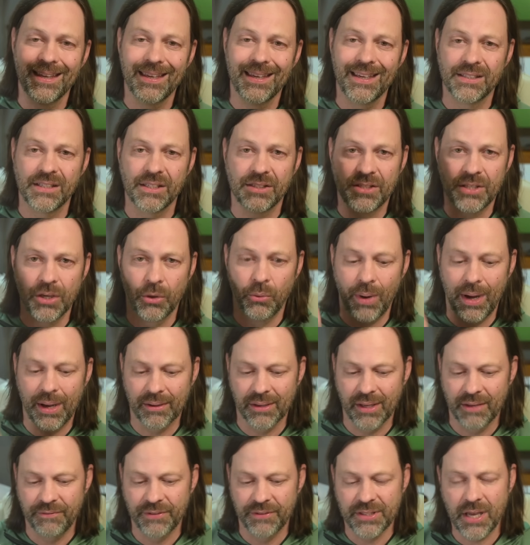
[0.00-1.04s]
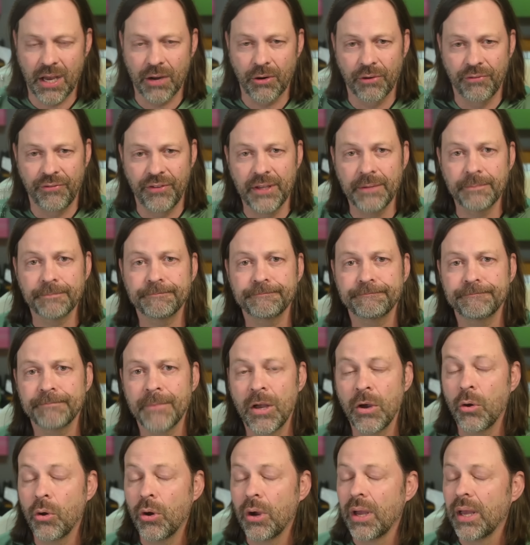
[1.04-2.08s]
Is it still wildlife photography?
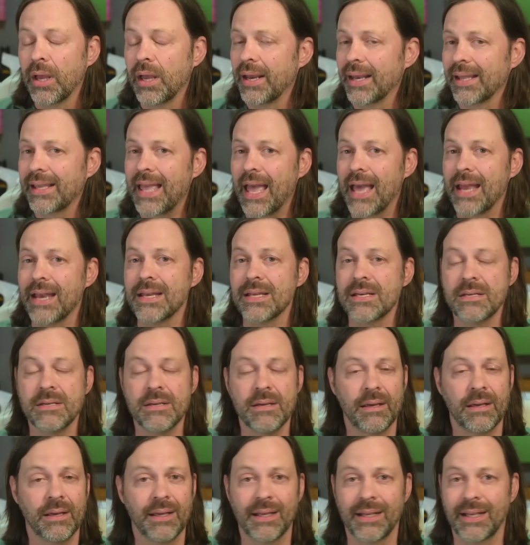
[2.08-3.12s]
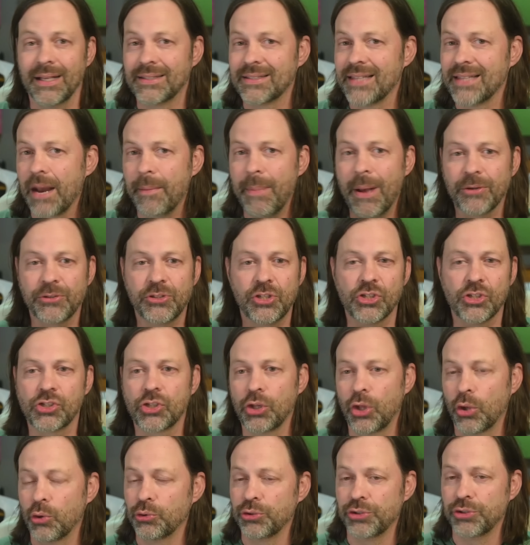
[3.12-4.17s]
And again, it's not about
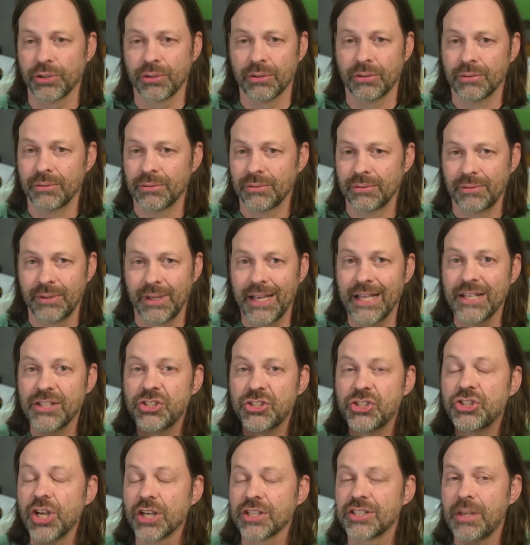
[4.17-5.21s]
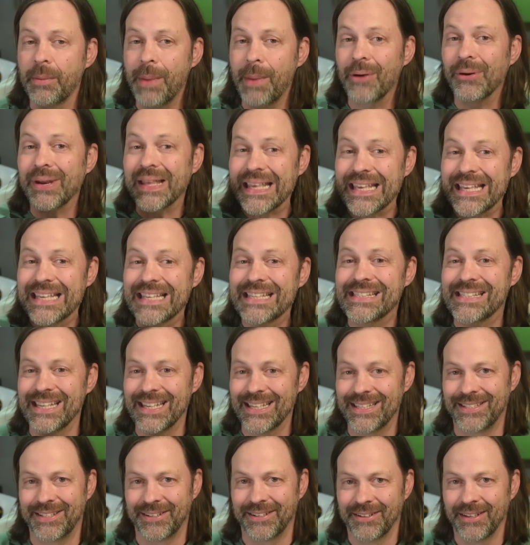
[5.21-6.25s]
disclosure. It's just about is
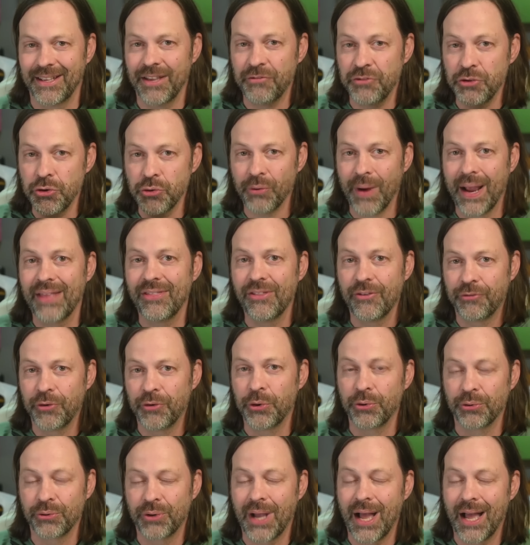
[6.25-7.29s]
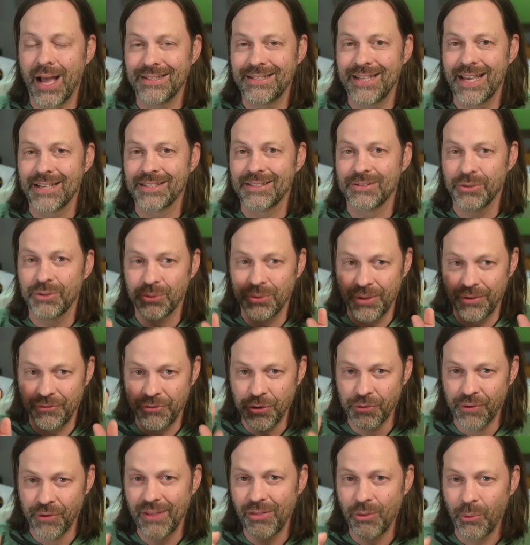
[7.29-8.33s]
it? If you ran the photo contest, if
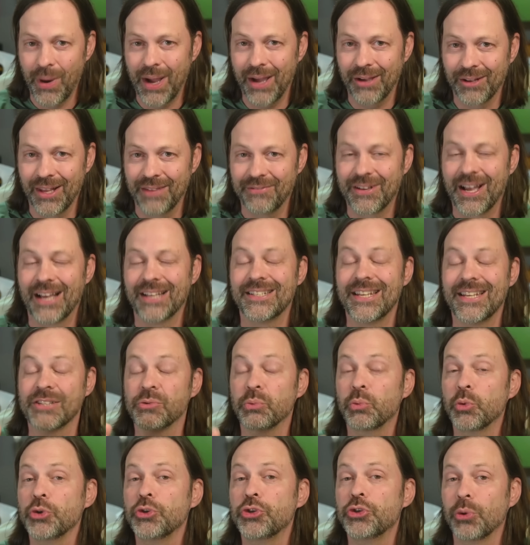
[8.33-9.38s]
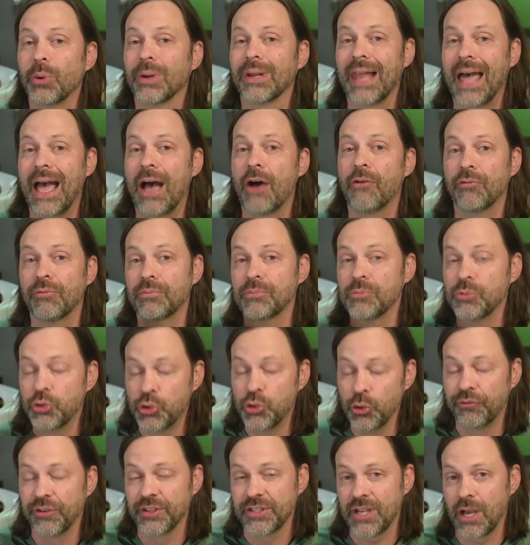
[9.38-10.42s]
you ran the wildlife contest, would you allow
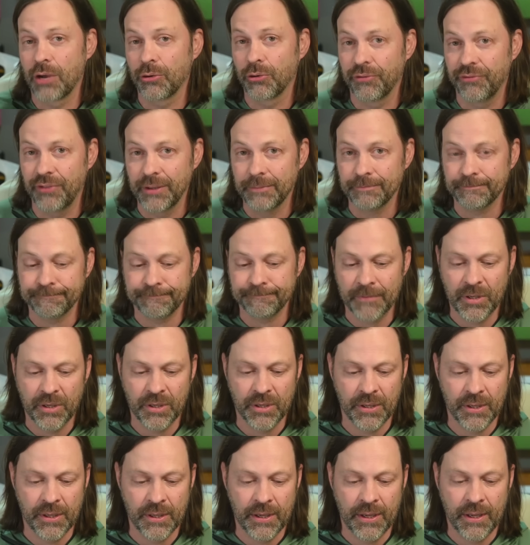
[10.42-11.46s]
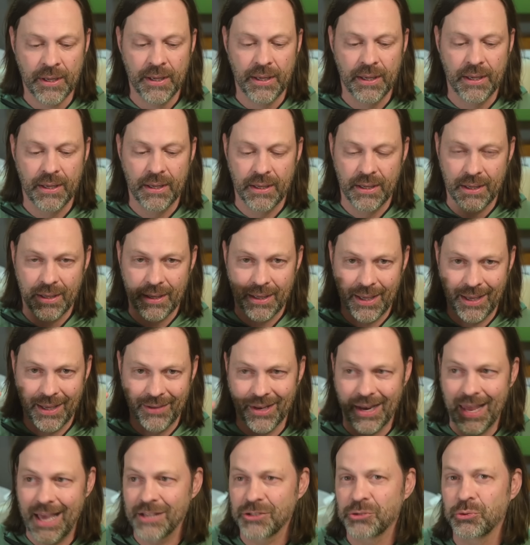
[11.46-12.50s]
zoo photography?
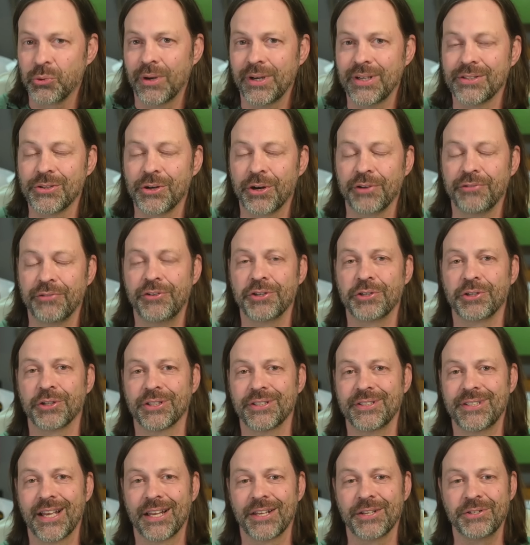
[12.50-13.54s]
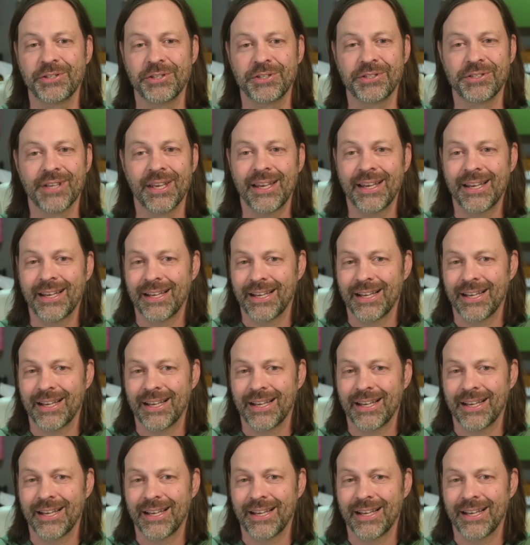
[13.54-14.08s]
And the last one is artificial intelligence.